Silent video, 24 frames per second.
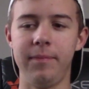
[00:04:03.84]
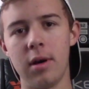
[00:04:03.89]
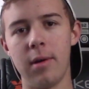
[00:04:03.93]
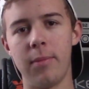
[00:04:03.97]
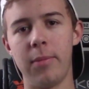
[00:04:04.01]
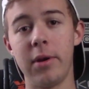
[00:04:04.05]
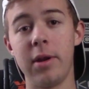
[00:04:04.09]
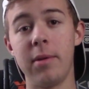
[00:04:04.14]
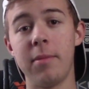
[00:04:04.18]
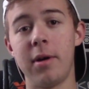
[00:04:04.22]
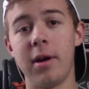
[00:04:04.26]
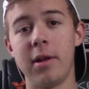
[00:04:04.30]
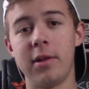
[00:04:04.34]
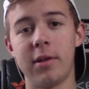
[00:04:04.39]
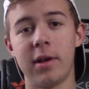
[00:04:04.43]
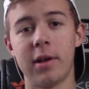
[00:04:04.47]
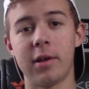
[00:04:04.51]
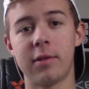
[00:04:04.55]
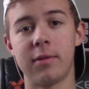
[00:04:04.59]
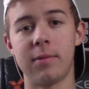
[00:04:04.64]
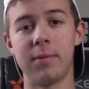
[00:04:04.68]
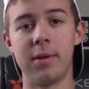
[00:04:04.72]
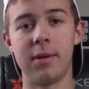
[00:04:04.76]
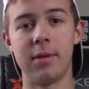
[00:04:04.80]
A buddy of mine
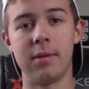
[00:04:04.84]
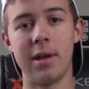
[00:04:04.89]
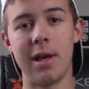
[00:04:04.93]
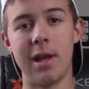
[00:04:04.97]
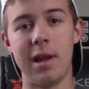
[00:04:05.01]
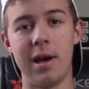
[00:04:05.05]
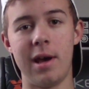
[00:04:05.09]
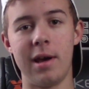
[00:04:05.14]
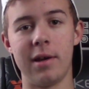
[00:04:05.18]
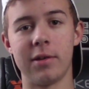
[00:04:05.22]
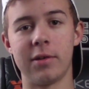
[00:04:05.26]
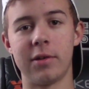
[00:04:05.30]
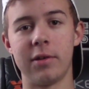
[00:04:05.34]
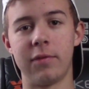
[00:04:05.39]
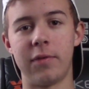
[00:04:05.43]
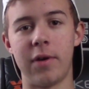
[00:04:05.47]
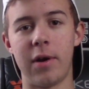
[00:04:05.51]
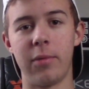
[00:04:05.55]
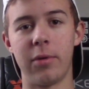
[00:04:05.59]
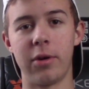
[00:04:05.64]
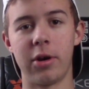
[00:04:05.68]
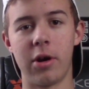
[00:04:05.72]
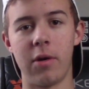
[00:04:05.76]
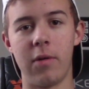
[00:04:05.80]
texts me and asks if
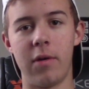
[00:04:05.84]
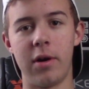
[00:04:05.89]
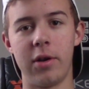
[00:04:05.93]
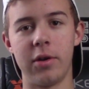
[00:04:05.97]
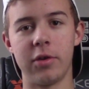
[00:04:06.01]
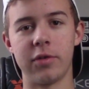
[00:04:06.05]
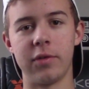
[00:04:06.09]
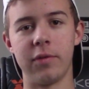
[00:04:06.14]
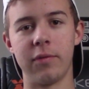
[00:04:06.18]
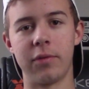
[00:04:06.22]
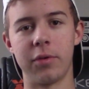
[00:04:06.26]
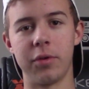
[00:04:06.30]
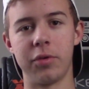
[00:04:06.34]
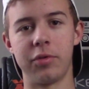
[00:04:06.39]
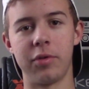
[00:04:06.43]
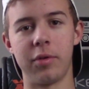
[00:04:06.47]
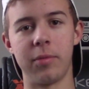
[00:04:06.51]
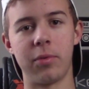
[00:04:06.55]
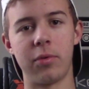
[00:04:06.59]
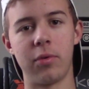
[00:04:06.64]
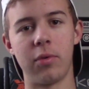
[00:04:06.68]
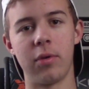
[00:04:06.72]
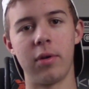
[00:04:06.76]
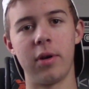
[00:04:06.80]
I want to go audition for a
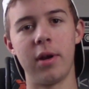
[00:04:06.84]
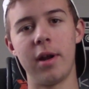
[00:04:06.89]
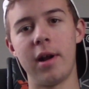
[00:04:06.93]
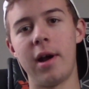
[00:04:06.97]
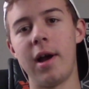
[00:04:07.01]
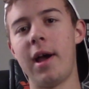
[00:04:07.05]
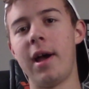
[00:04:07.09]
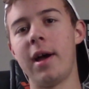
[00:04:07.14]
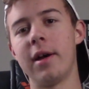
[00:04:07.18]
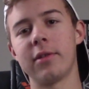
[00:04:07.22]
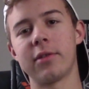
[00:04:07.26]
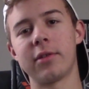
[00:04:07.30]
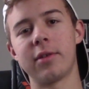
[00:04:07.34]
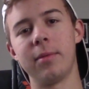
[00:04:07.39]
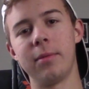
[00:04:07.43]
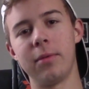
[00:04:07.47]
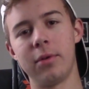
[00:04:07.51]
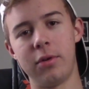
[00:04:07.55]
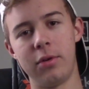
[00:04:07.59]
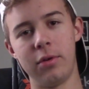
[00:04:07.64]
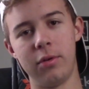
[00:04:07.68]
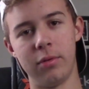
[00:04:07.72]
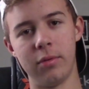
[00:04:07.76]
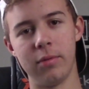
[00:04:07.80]
drum corps, and I ask
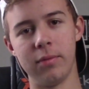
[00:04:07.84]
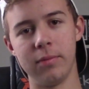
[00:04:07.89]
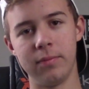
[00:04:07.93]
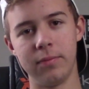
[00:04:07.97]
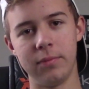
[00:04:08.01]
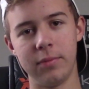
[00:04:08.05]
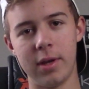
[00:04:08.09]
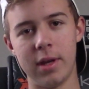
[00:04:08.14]
him who.